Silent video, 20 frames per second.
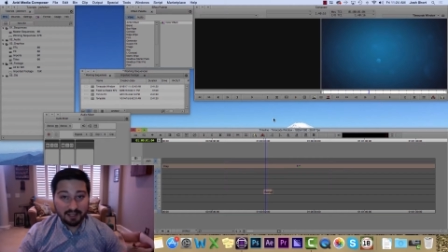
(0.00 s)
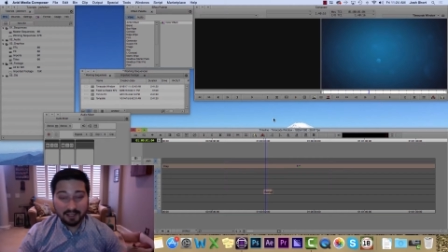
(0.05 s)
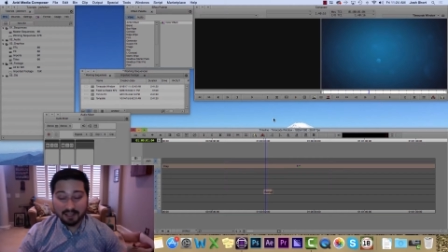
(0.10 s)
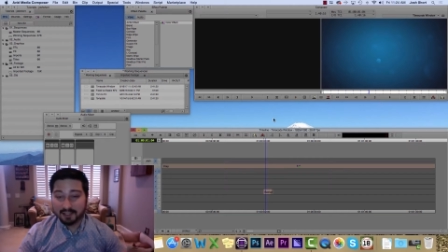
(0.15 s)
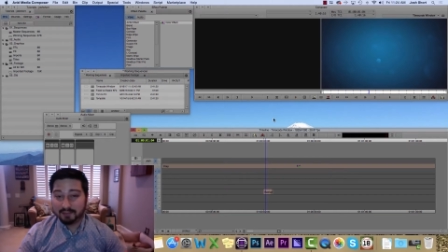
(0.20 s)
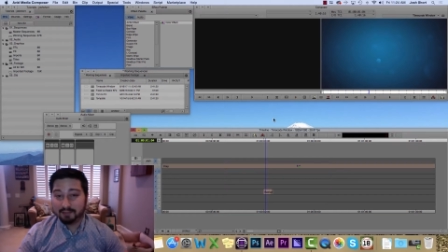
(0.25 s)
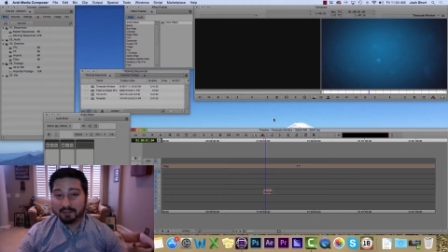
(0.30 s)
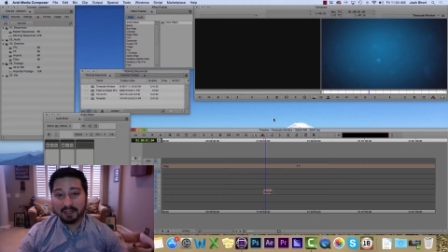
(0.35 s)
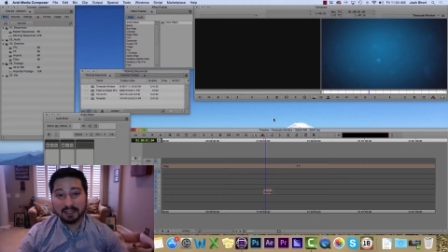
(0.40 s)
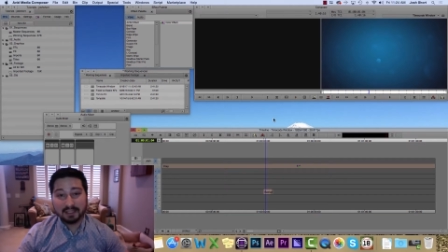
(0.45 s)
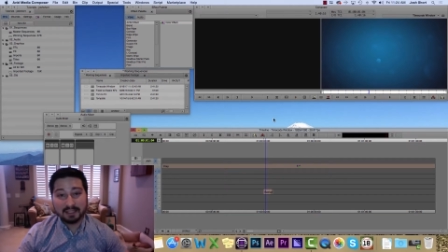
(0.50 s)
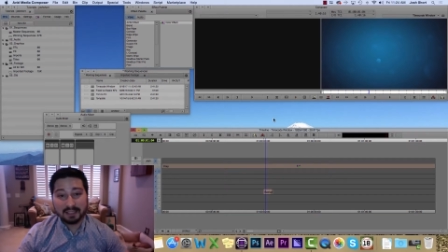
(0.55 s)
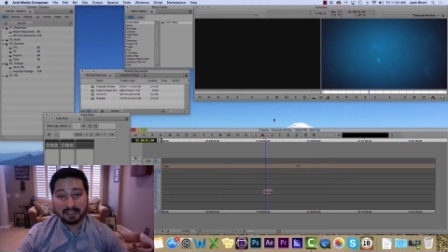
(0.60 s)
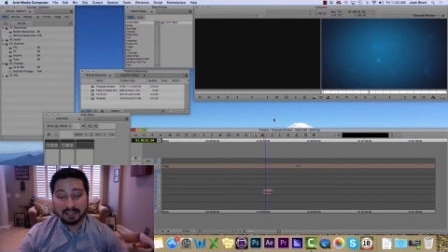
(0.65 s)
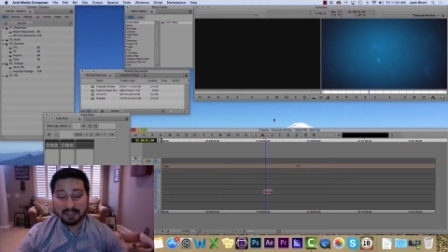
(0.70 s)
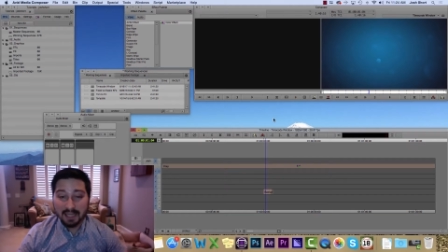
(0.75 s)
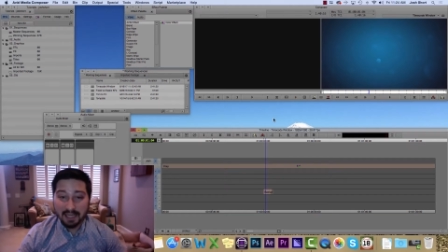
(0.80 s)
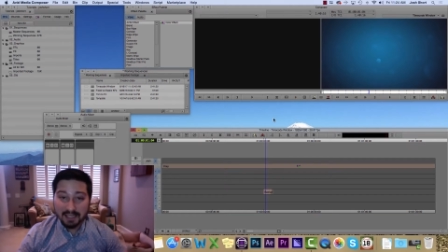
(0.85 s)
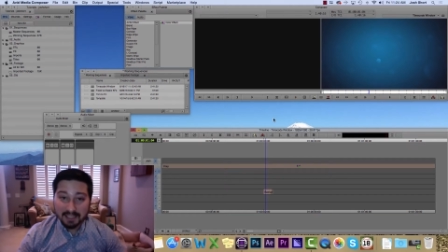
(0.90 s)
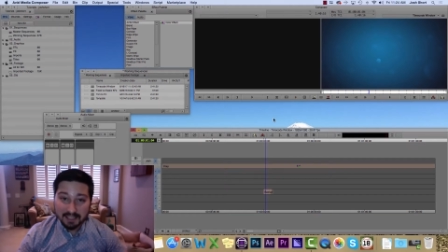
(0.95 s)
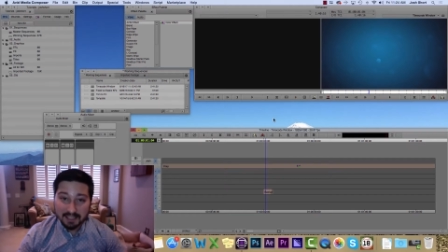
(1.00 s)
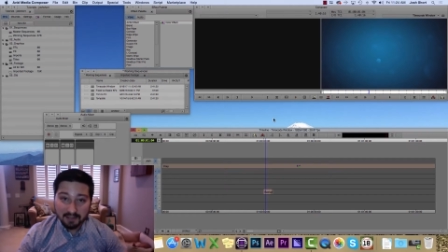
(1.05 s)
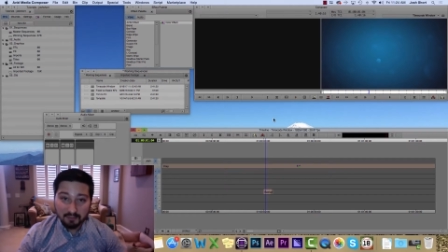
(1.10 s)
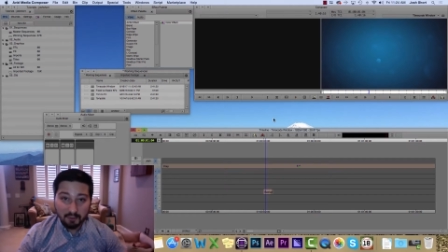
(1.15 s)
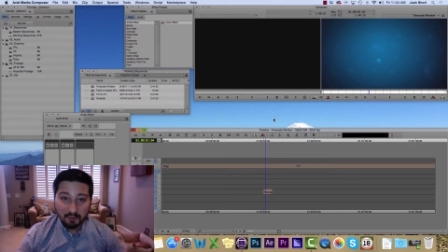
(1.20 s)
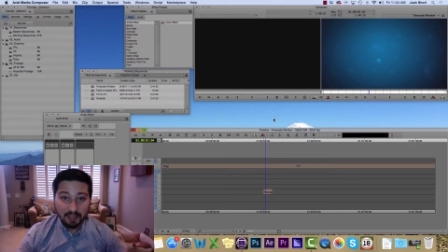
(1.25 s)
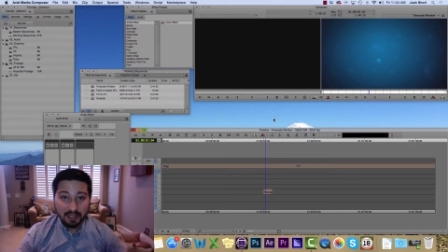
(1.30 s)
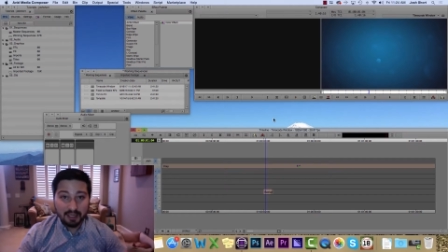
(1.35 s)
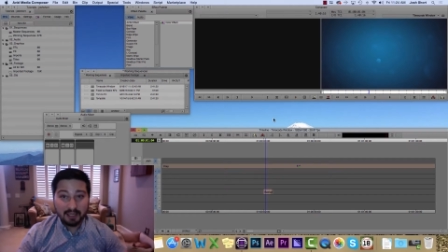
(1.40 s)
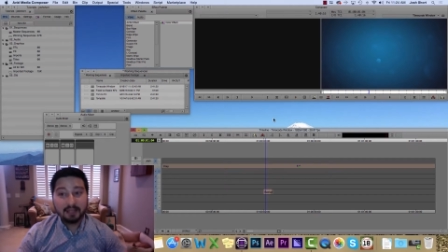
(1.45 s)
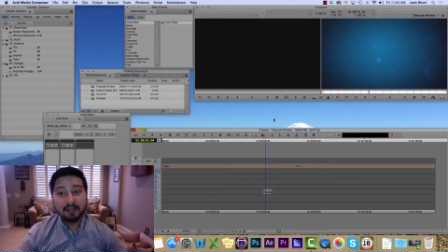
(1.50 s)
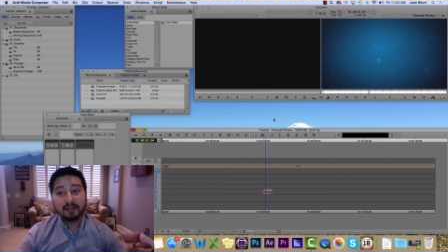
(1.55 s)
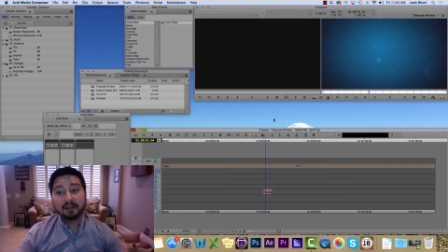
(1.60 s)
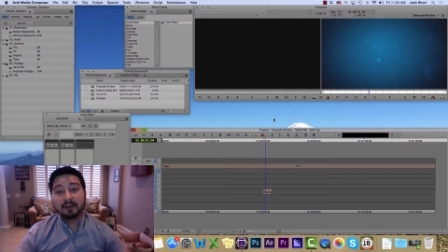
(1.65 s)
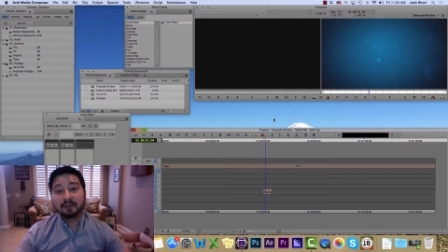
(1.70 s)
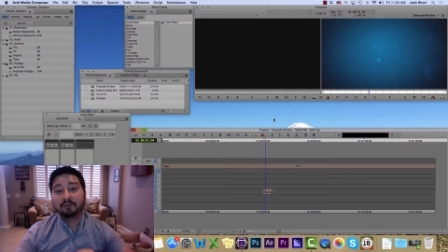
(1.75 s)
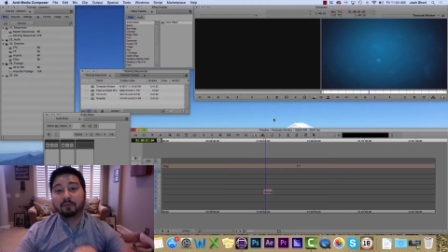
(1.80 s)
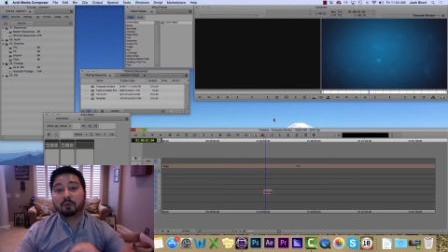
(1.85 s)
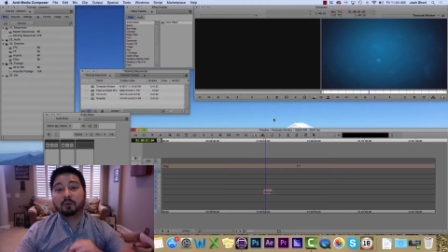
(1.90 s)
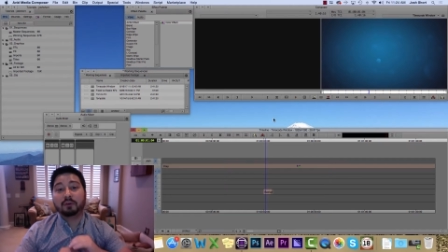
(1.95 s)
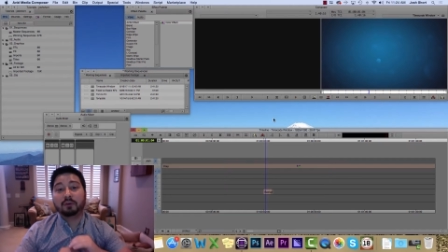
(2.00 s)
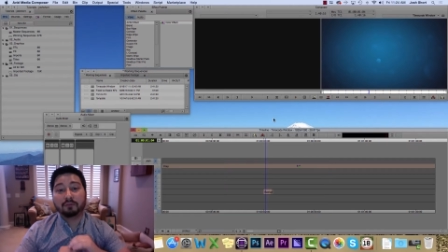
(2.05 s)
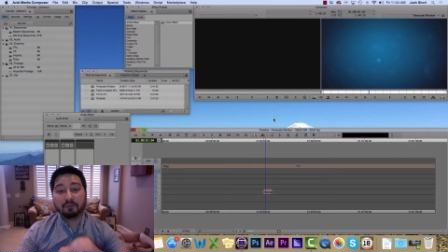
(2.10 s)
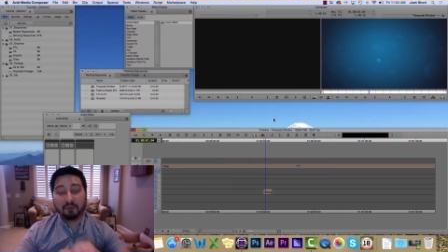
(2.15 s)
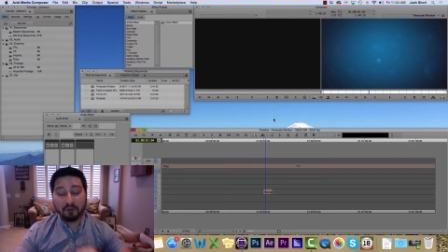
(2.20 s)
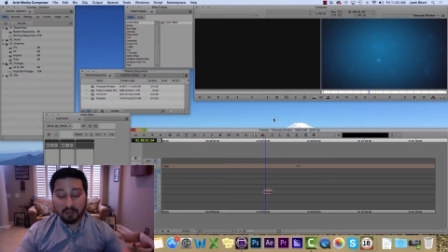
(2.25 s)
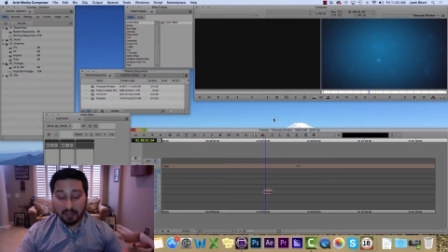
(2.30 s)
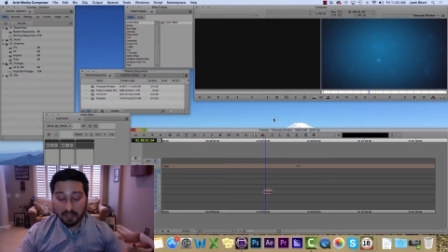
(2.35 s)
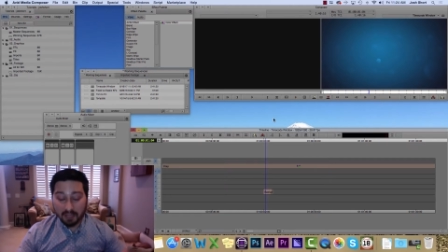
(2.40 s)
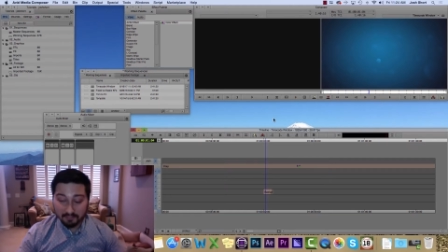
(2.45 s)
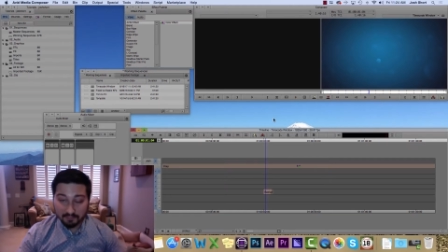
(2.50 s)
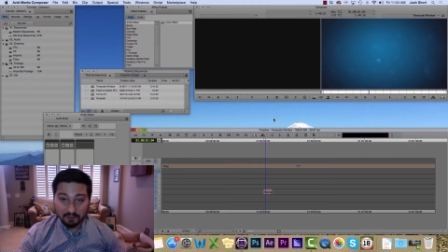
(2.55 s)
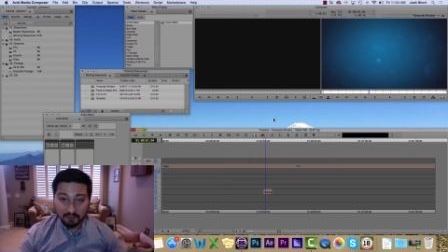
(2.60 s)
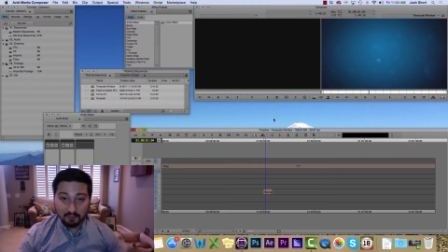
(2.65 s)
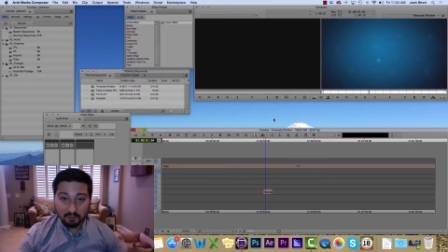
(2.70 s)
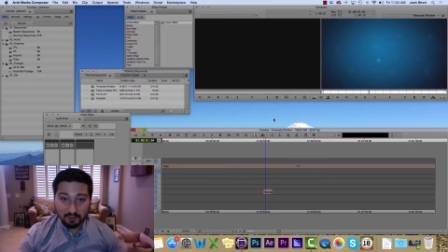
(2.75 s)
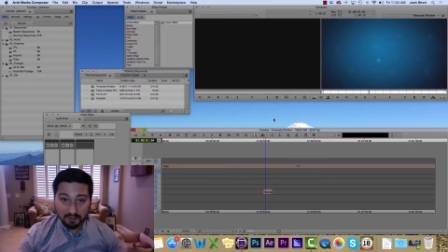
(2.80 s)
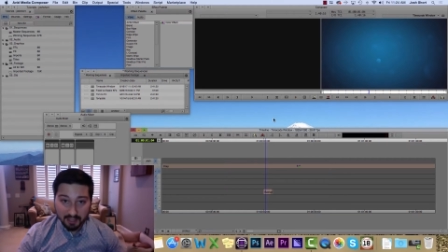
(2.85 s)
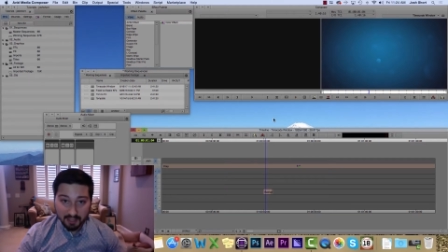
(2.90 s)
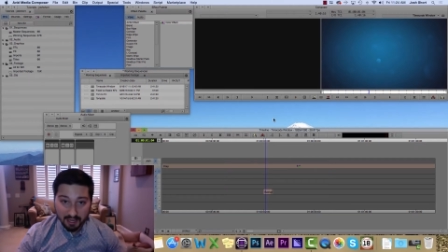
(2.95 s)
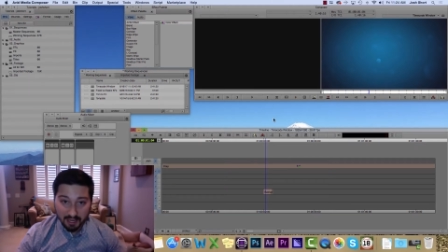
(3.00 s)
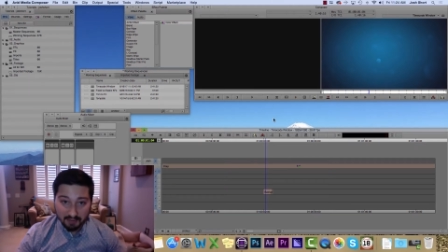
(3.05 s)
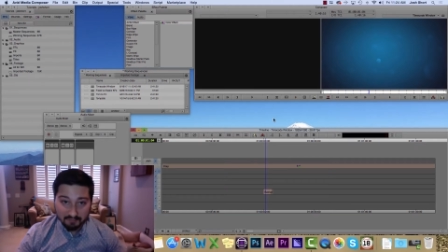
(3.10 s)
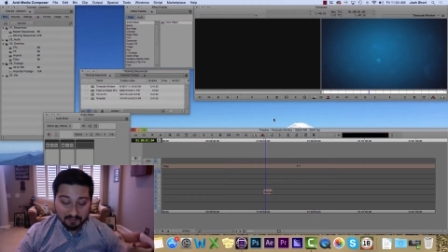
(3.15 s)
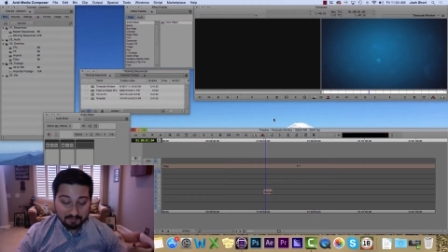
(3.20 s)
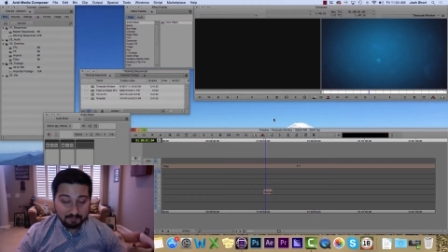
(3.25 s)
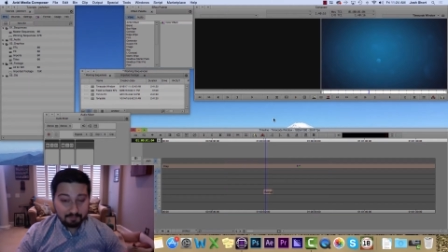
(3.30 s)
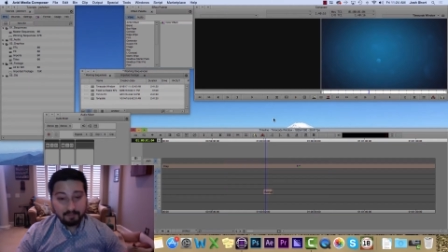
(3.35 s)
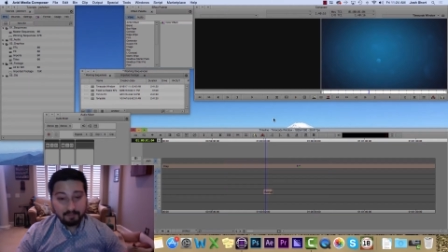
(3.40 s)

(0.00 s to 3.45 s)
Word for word: and it's been this exact same way for forever with Avid.